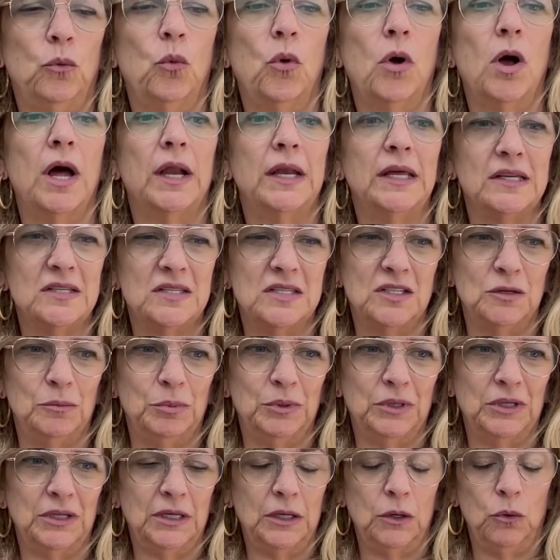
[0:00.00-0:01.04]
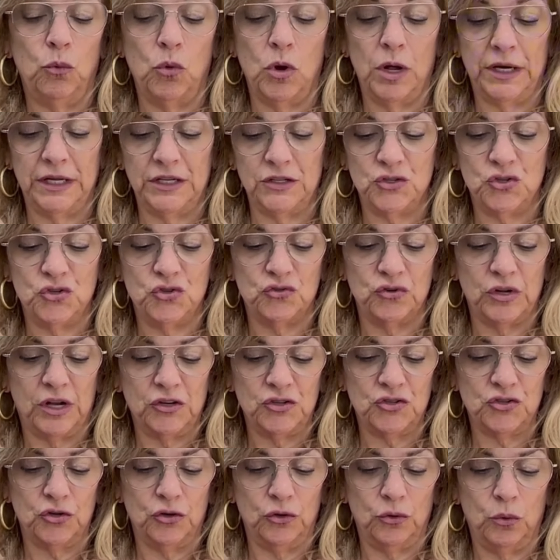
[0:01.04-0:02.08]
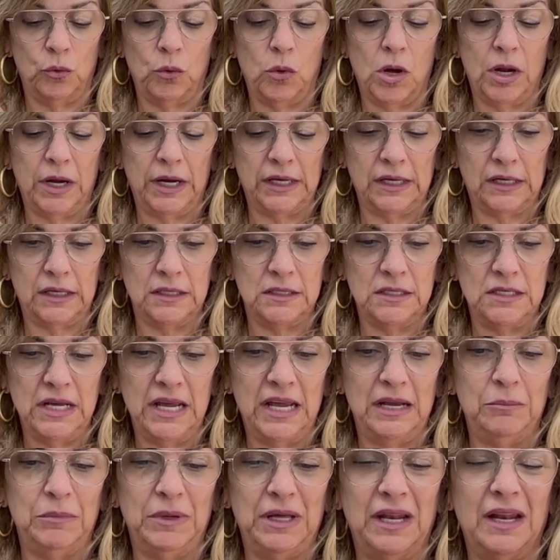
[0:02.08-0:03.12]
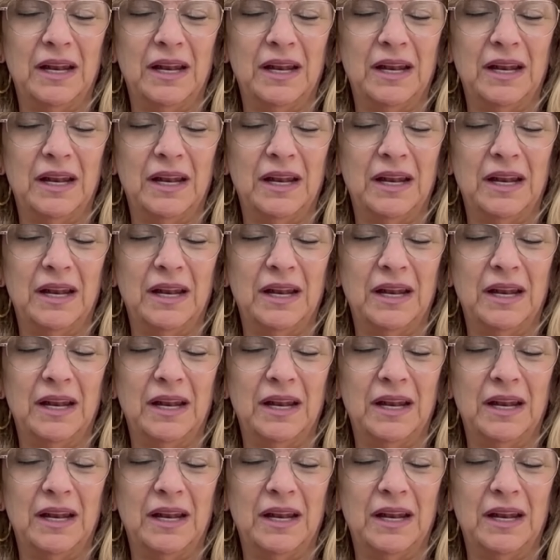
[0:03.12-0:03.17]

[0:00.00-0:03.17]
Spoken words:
wanting structure, wanting containment.